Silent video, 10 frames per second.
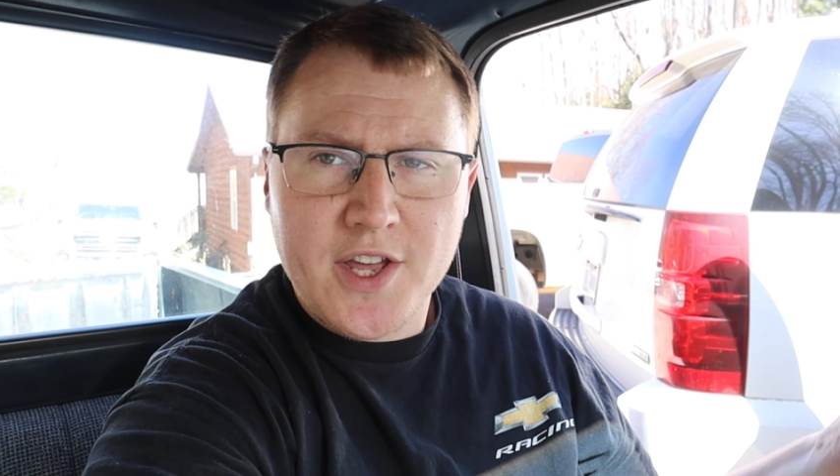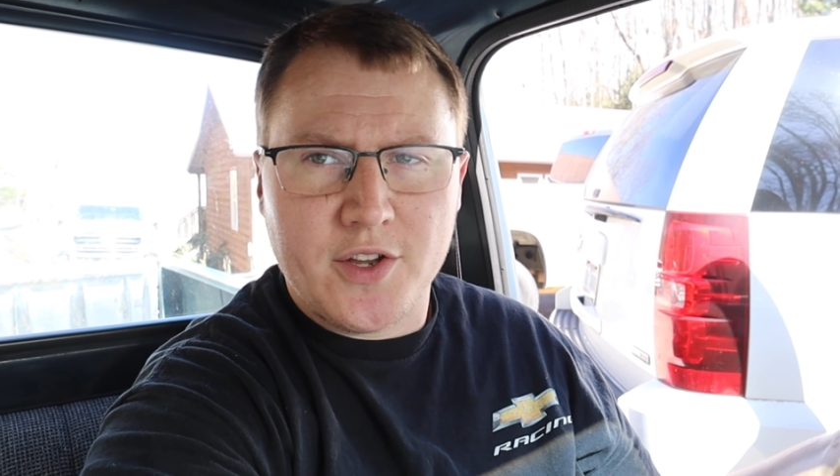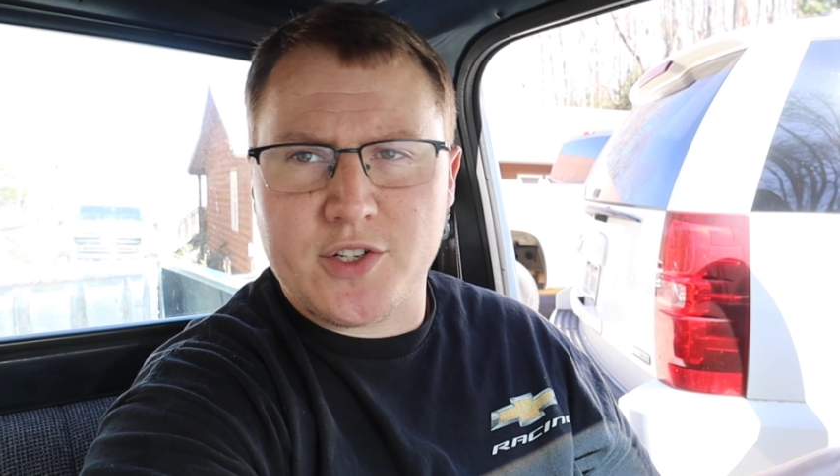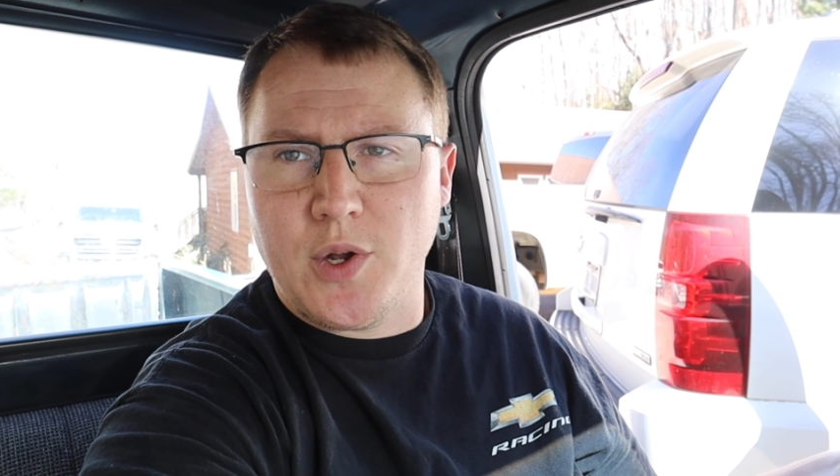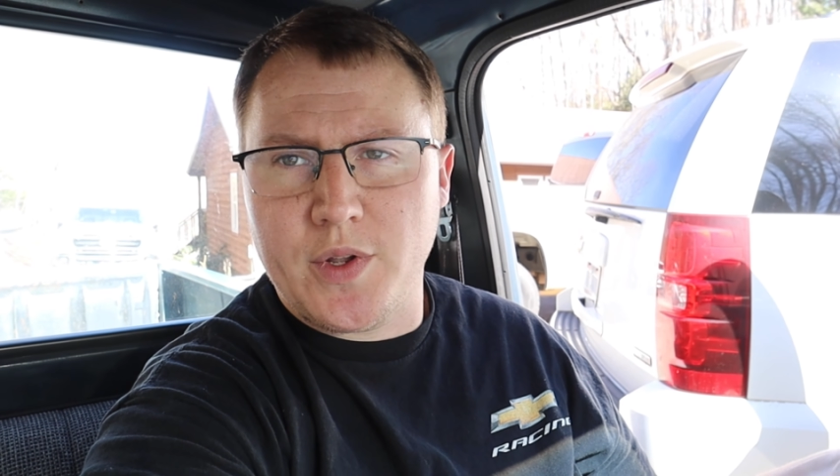
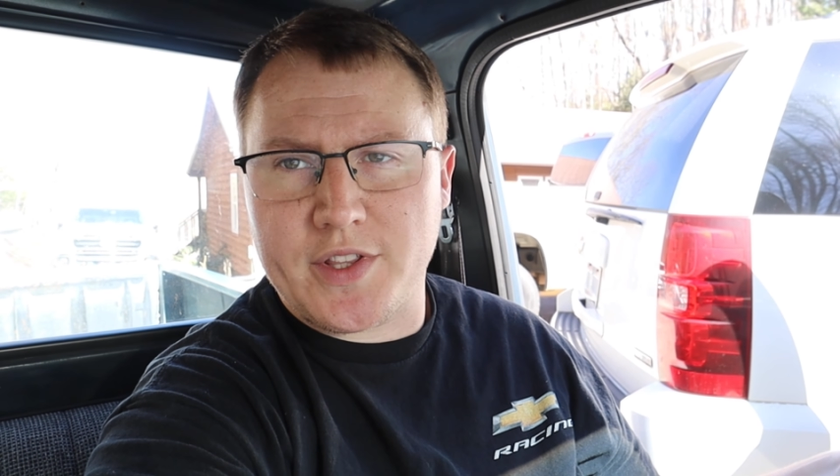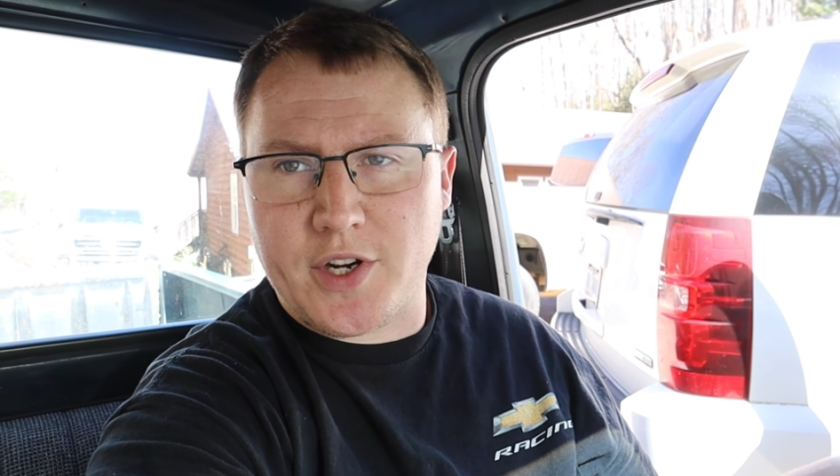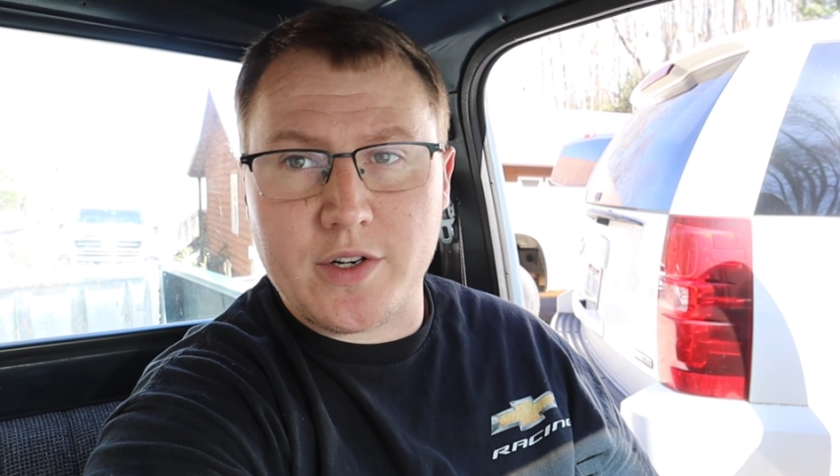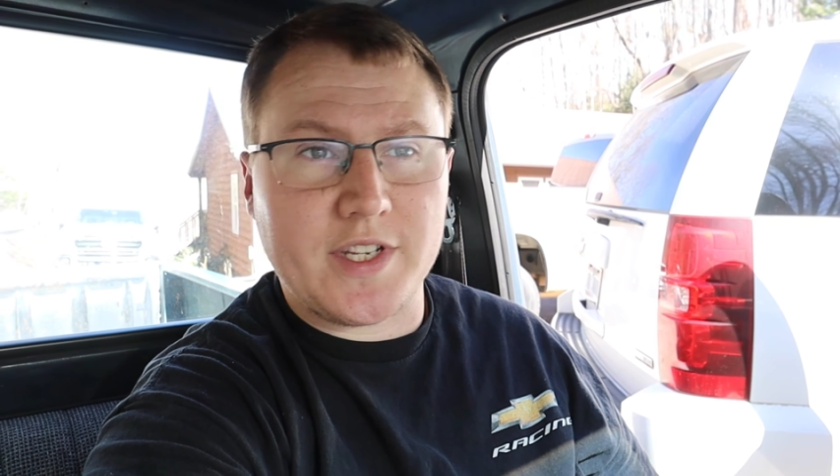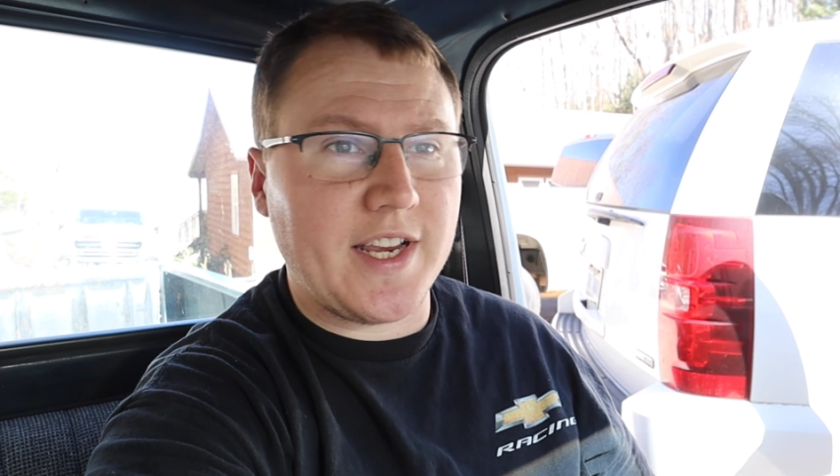There's only
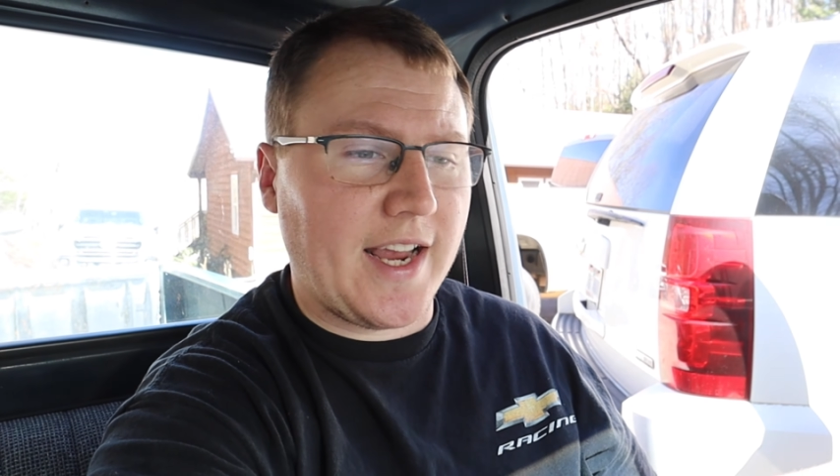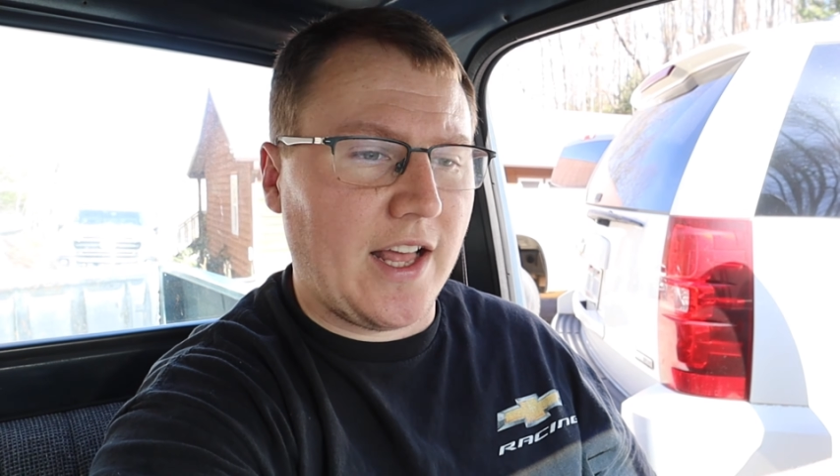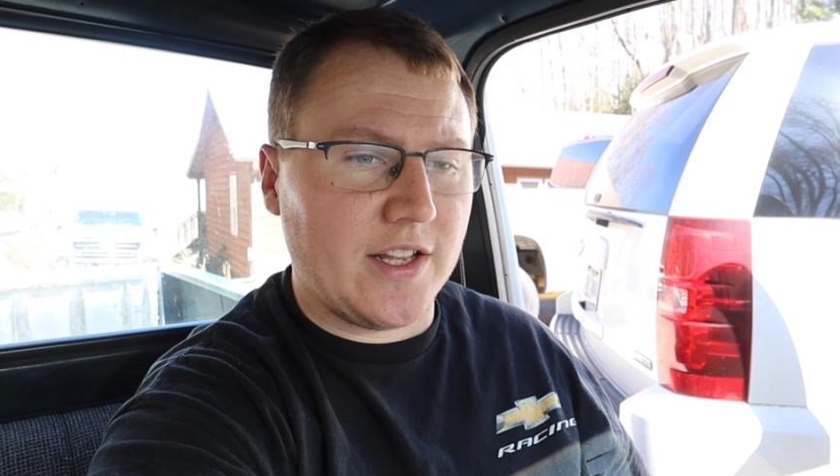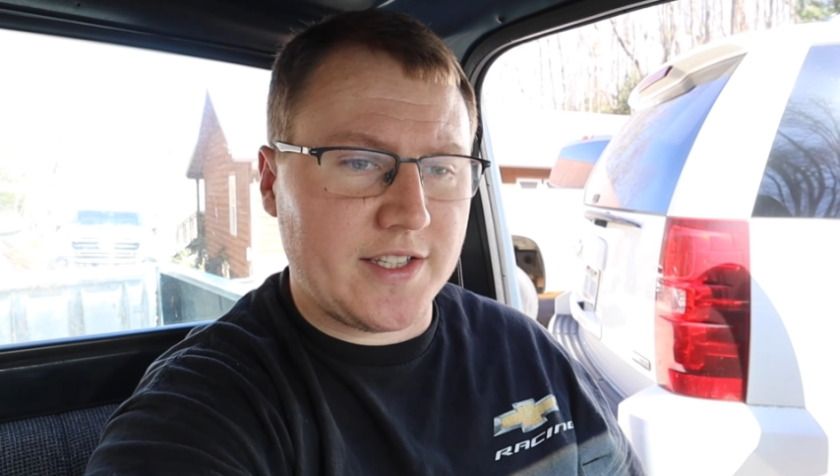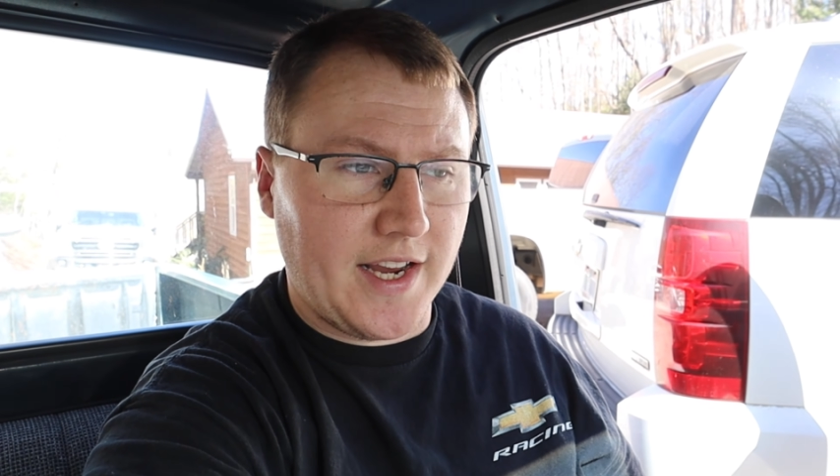
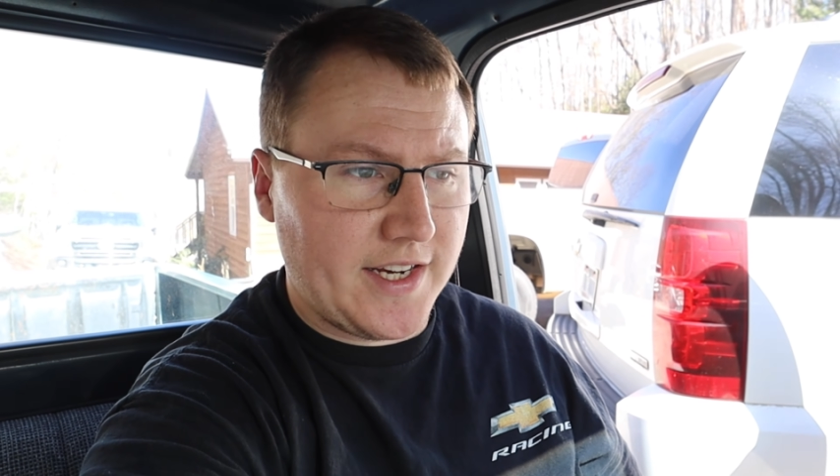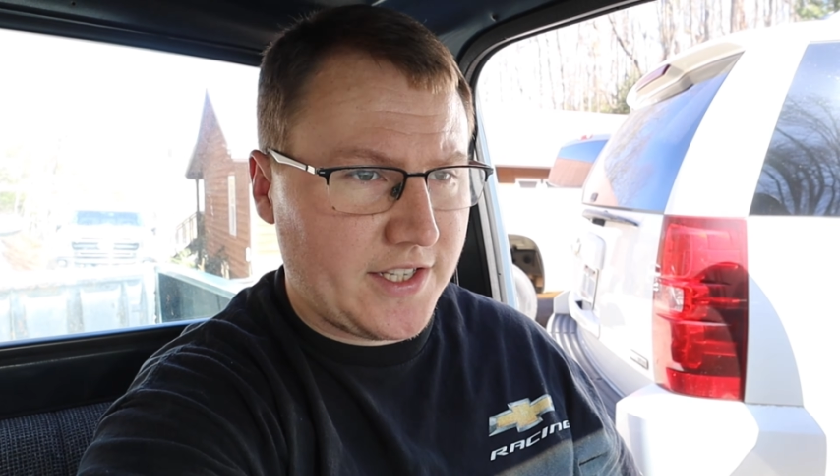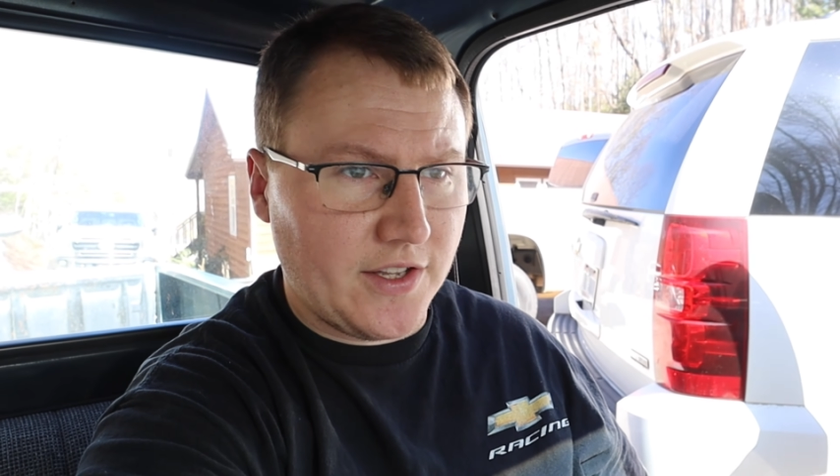13-gallon tanks